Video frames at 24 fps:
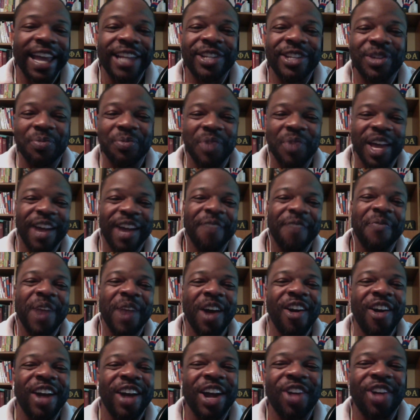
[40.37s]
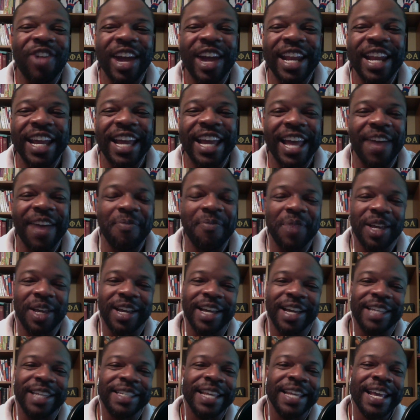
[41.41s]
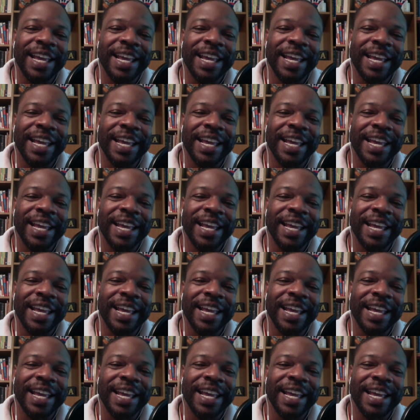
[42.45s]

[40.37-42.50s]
to make America great again, because